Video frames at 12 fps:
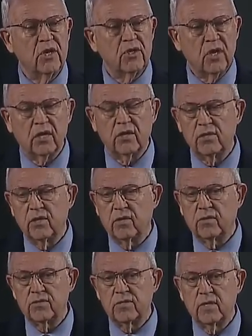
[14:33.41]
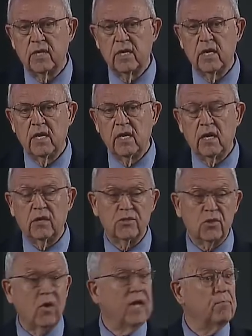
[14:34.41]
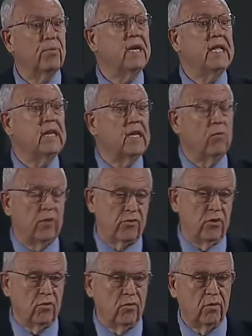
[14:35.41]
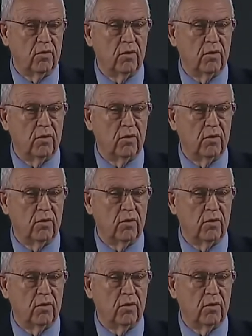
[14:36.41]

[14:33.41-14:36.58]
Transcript: young adults. And so I'm pleading with you